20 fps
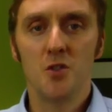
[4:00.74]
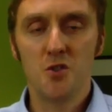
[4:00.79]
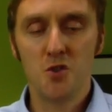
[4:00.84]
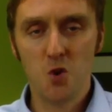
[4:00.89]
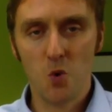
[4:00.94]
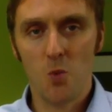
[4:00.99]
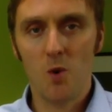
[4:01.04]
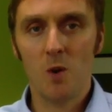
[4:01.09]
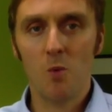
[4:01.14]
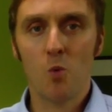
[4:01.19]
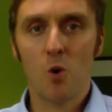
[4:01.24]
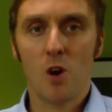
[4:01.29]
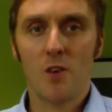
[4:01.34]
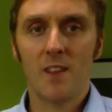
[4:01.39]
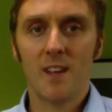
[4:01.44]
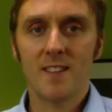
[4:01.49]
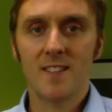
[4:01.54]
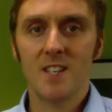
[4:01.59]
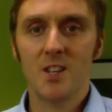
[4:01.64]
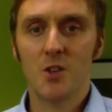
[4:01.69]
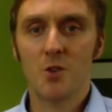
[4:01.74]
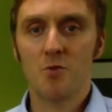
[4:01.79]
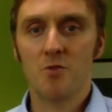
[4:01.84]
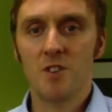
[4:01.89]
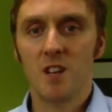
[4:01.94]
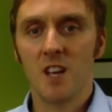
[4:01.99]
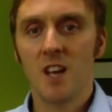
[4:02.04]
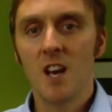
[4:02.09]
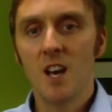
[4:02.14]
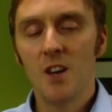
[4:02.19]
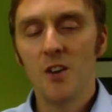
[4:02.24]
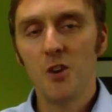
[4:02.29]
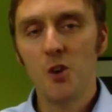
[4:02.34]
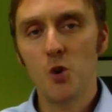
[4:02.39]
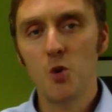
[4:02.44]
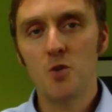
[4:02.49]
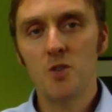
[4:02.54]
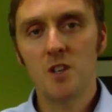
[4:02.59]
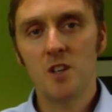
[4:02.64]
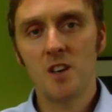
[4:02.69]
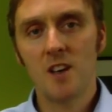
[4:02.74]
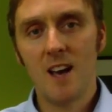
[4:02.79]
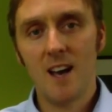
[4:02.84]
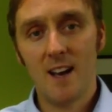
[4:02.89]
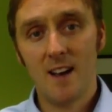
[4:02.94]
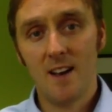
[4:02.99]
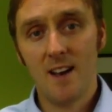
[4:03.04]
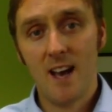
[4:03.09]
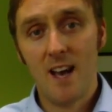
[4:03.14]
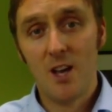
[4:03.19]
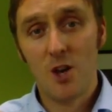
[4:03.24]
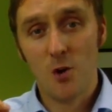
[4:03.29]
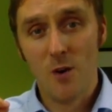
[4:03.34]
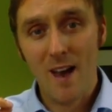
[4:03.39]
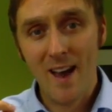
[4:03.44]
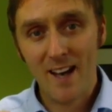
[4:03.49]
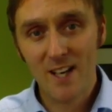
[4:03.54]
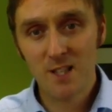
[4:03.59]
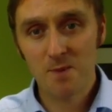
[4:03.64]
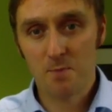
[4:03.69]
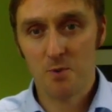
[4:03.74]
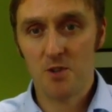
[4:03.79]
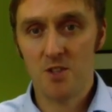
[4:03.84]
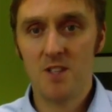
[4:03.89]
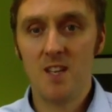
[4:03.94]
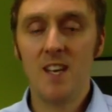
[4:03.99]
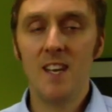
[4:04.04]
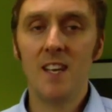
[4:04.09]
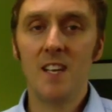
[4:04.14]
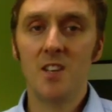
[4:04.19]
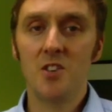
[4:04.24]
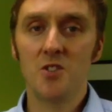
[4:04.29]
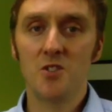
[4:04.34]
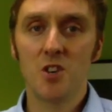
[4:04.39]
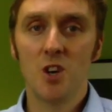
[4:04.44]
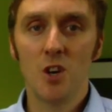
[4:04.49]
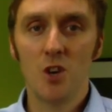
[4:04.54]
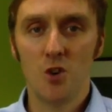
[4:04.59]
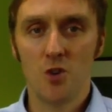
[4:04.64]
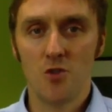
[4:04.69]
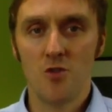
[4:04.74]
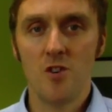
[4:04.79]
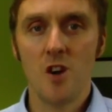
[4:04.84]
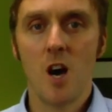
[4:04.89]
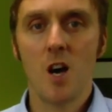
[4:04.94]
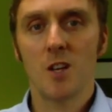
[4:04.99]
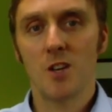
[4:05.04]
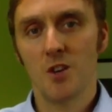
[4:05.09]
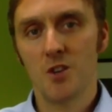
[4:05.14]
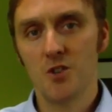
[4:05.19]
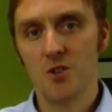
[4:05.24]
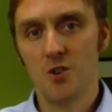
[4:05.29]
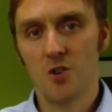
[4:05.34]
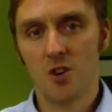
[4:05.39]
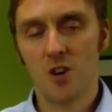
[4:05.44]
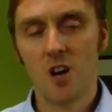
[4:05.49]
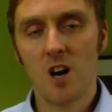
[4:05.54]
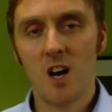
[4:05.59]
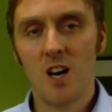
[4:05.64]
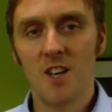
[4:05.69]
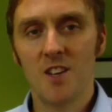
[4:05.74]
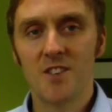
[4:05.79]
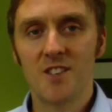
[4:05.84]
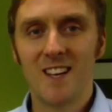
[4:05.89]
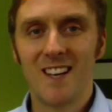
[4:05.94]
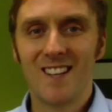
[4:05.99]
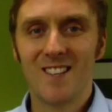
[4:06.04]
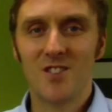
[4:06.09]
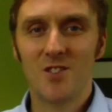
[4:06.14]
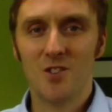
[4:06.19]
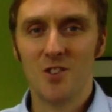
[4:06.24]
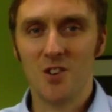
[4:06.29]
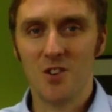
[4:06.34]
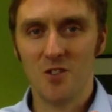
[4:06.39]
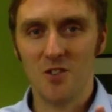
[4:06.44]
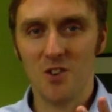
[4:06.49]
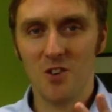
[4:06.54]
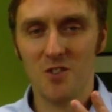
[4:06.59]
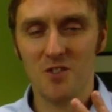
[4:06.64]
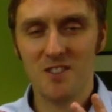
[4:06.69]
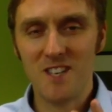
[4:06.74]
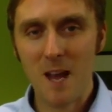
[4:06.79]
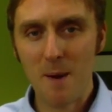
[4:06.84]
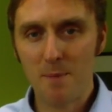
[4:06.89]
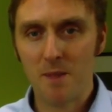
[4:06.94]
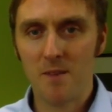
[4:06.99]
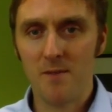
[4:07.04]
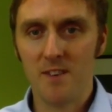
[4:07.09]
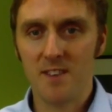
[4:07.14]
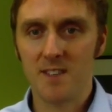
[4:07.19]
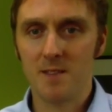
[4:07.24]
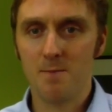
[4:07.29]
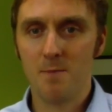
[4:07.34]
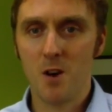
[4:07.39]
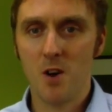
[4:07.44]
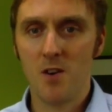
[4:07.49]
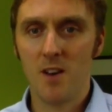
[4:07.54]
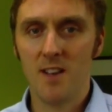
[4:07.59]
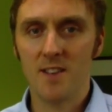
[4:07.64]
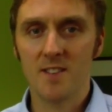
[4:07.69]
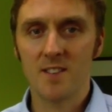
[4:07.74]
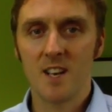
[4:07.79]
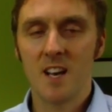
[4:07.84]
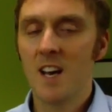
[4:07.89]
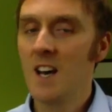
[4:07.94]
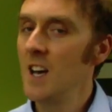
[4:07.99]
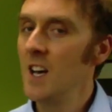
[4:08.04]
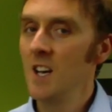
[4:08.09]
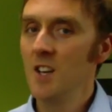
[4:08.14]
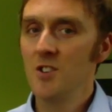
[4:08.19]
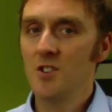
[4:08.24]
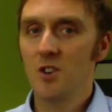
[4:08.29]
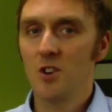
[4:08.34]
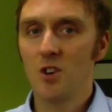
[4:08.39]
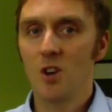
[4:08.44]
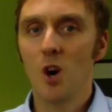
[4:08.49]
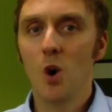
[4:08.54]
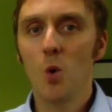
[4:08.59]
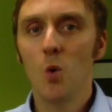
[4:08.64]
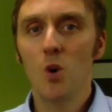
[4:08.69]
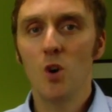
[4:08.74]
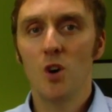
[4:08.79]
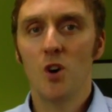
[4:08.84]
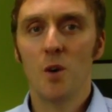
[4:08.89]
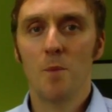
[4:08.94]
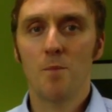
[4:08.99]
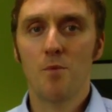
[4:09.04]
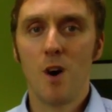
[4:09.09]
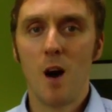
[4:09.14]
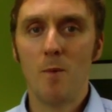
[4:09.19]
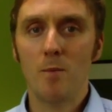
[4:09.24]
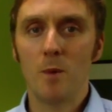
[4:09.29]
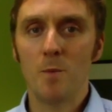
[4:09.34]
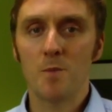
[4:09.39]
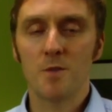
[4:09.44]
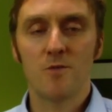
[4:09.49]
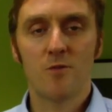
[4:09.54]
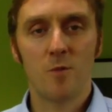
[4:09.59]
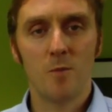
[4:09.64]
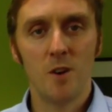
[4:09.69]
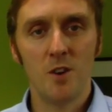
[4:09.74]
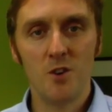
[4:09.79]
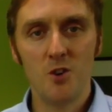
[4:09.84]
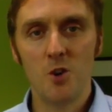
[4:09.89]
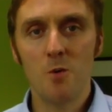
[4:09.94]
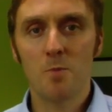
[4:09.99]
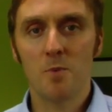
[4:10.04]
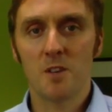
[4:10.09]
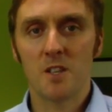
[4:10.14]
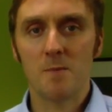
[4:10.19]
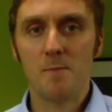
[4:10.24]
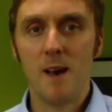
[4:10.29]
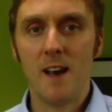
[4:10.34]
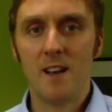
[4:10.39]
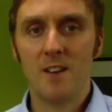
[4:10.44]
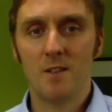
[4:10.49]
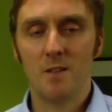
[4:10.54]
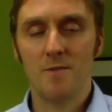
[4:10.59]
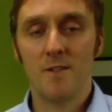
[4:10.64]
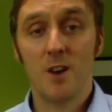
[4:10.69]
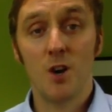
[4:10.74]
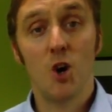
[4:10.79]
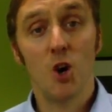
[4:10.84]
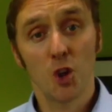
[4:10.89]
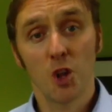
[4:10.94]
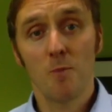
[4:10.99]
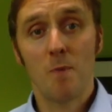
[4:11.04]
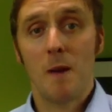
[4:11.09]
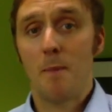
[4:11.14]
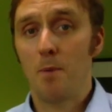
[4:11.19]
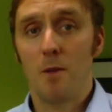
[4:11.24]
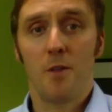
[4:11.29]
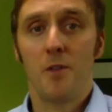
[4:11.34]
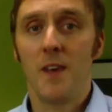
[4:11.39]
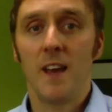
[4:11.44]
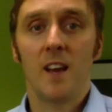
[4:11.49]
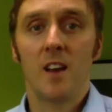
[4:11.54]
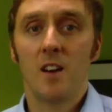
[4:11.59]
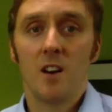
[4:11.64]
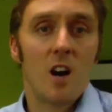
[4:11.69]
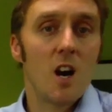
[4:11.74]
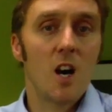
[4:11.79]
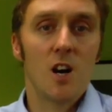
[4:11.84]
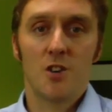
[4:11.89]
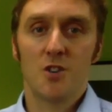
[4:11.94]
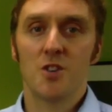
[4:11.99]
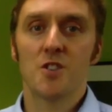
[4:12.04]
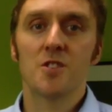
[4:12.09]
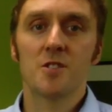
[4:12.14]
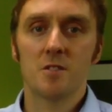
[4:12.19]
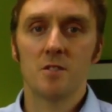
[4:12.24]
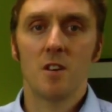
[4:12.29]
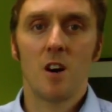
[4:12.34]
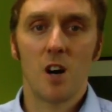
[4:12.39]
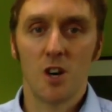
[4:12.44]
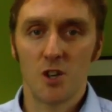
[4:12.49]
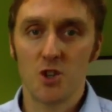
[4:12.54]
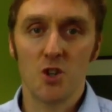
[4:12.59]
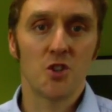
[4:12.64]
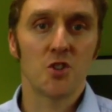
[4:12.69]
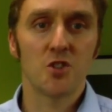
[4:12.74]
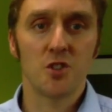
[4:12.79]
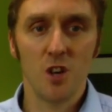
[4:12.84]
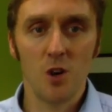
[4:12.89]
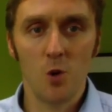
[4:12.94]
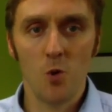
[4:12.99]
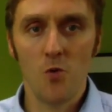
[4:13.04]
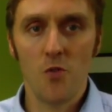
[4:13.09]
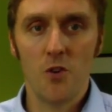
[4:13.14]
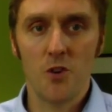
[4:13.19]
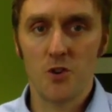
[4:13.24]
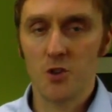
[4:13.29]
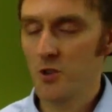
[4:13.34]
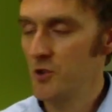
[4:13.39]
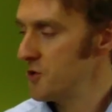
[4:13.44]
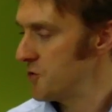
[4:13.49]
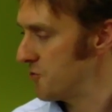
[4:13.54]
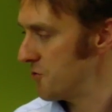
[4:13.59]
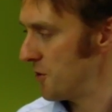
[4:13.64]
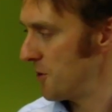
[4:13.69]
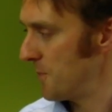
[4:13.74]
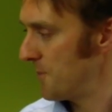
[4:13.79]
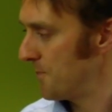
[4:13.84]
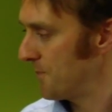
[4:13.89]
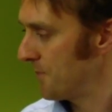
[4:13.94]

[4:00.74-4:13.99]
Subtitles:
doing work that's interesting, using your expertise, your knowledge, your contacts, your depth of experience to go look at problems from a new perspective that other people think are just so, they're just true.